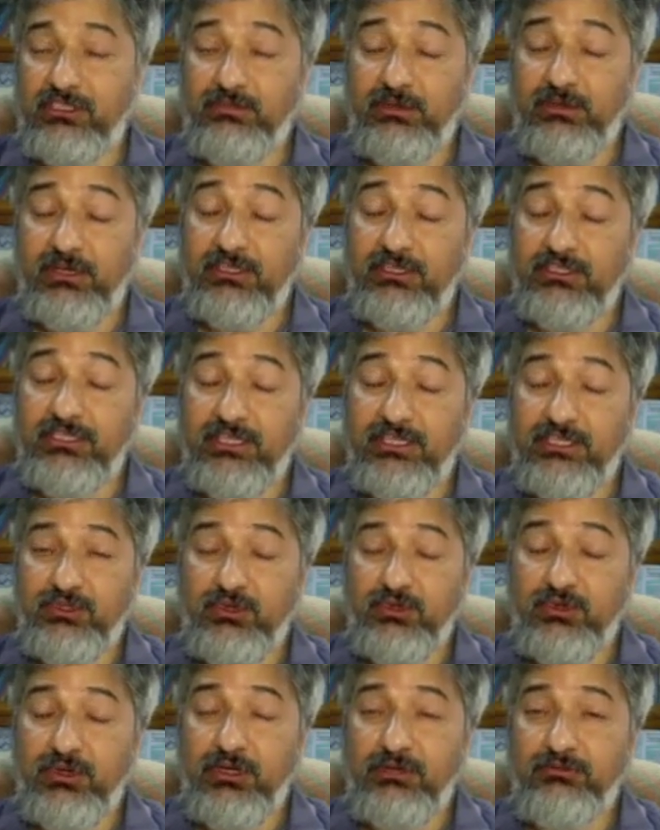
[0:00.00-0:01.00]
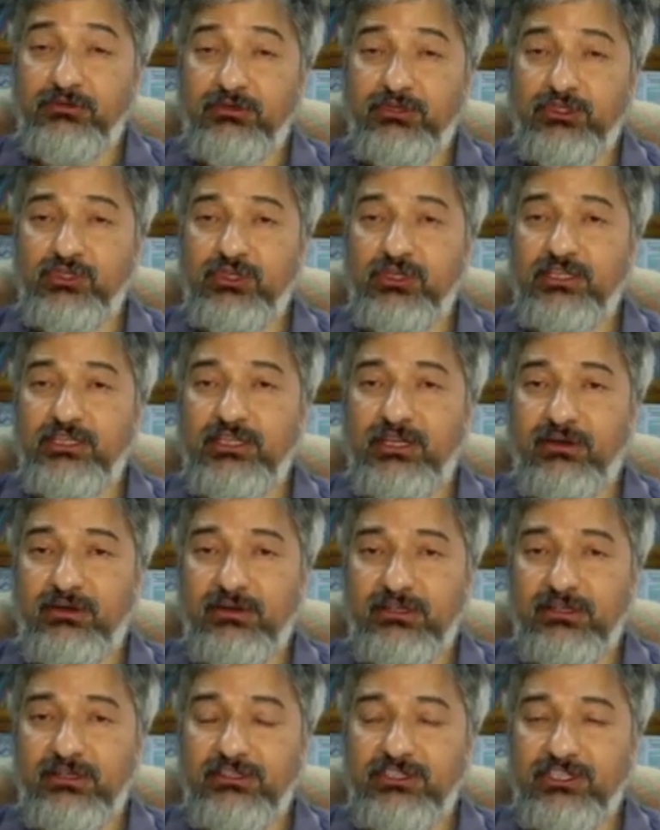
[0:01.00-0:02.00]
Because as you know, unfortunately, in our
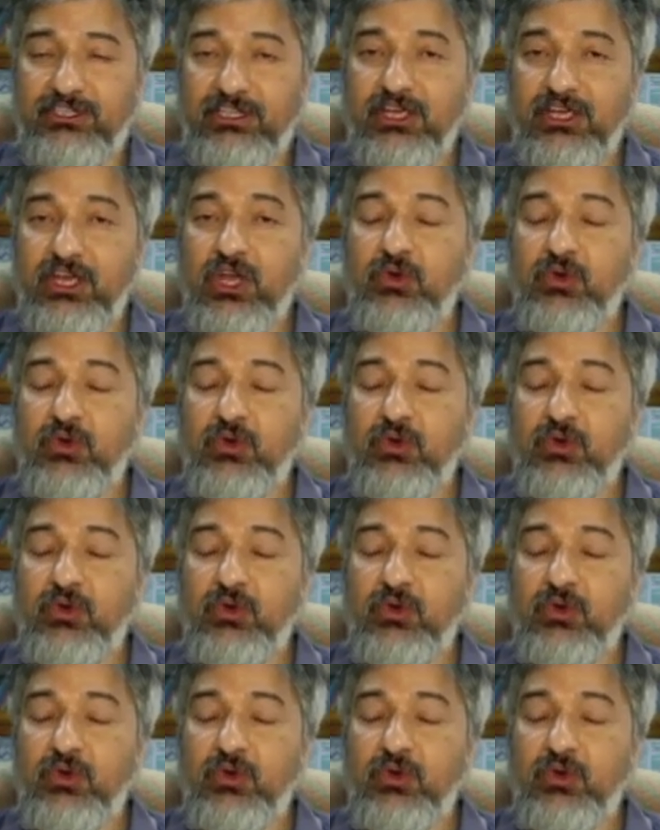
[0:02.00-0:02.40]
country,